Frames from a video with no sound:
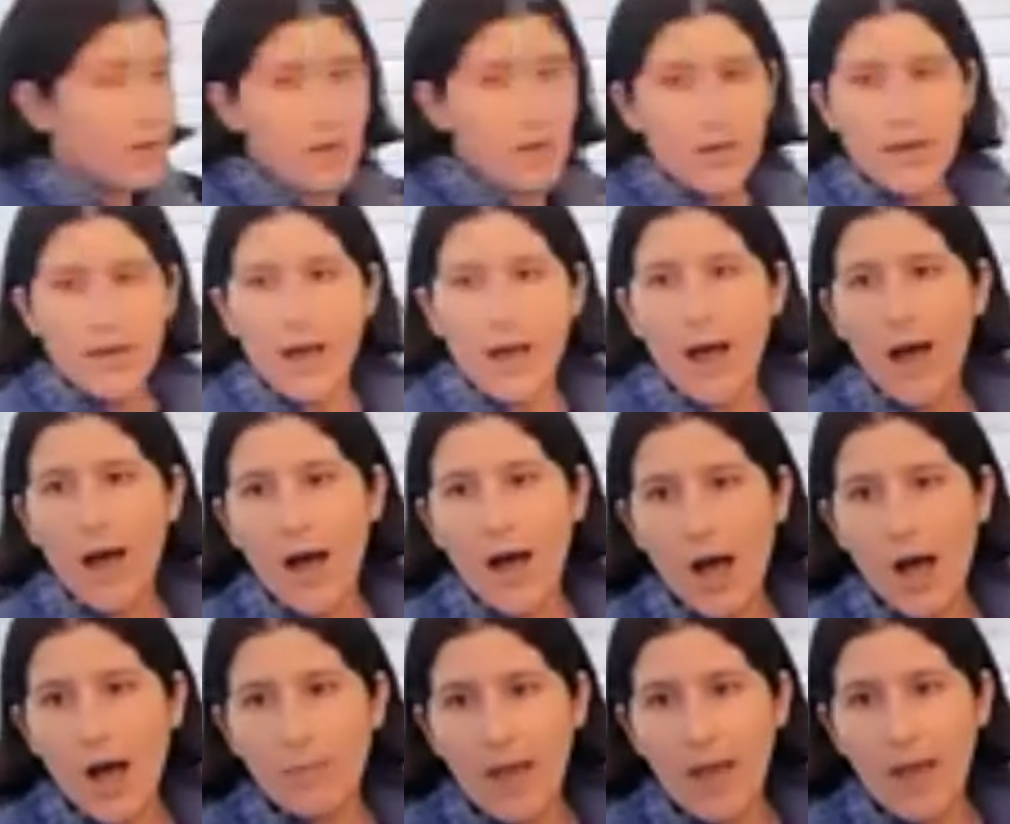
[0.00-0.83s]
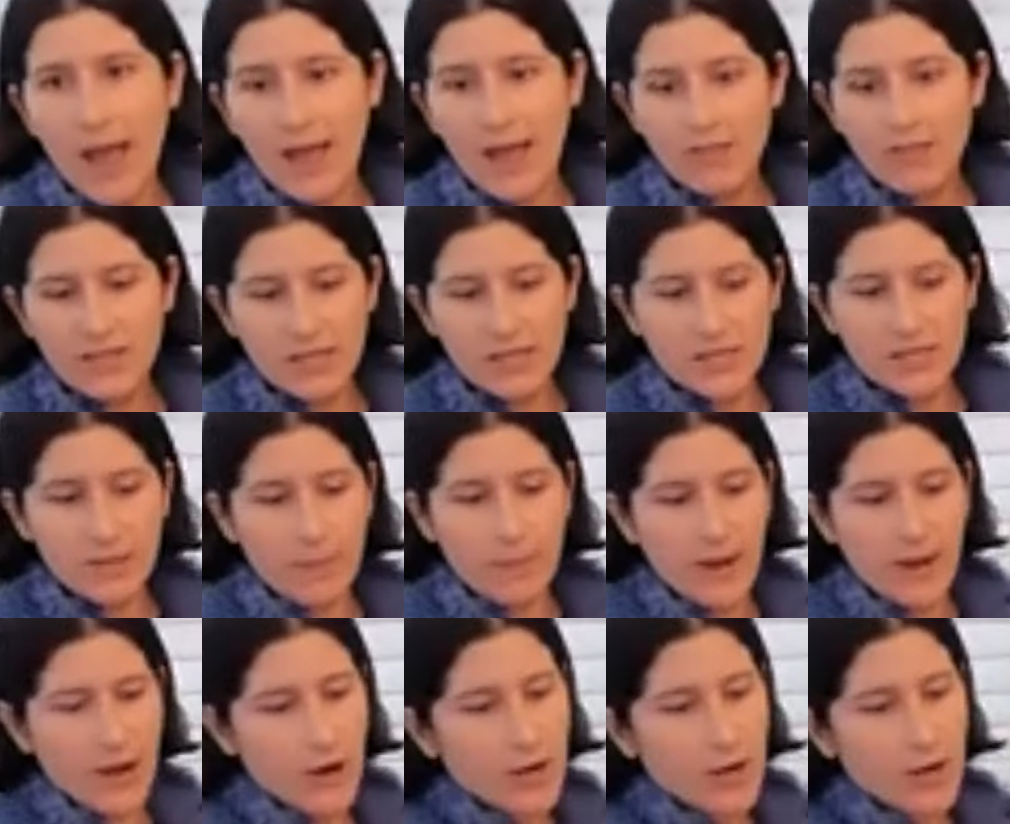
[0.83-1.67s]
And this is a
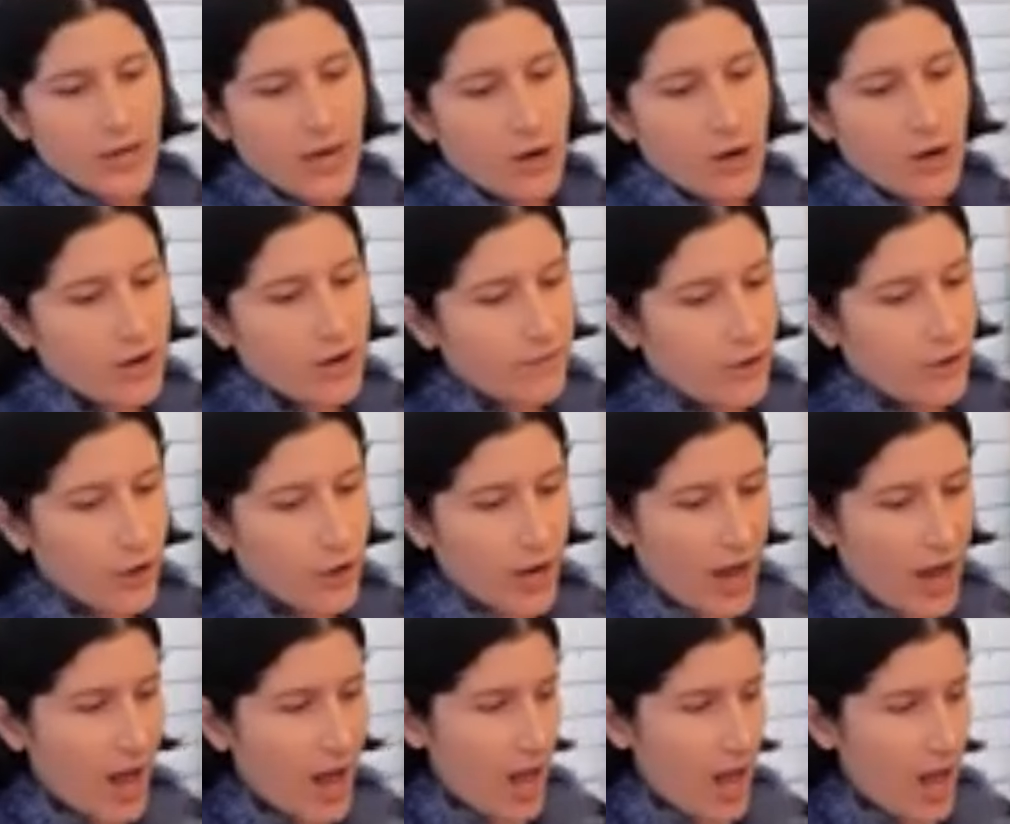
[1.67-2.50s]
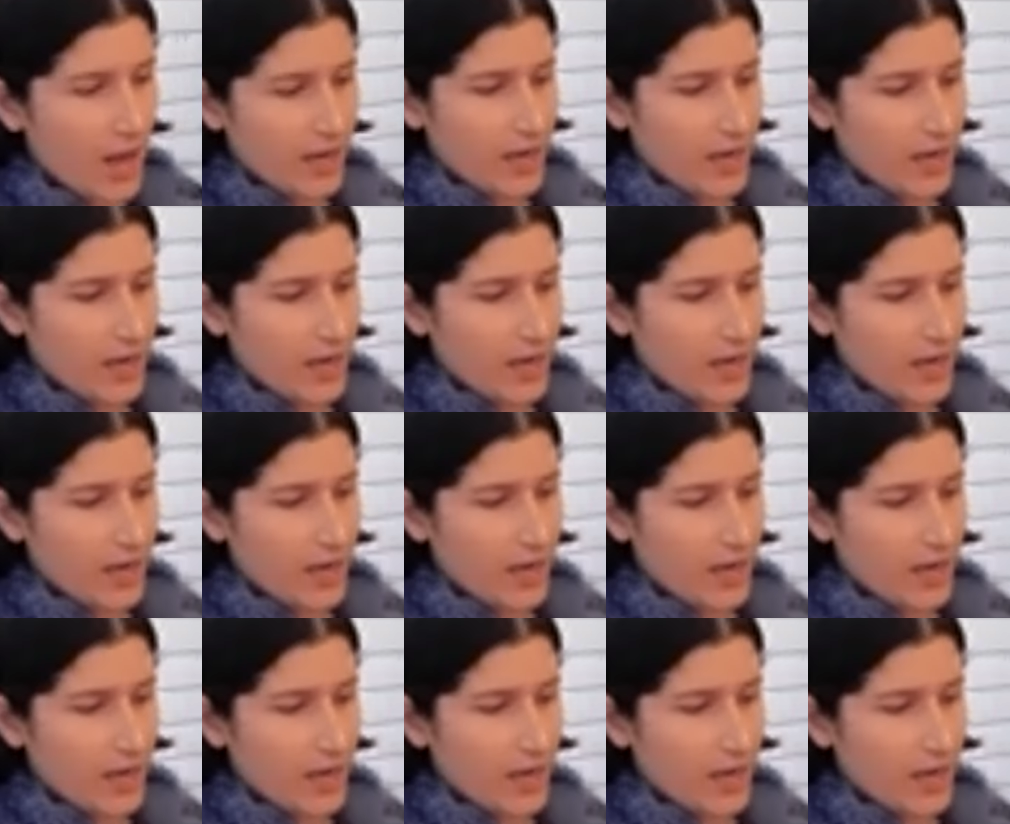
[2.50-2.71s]
parent caregiver guide.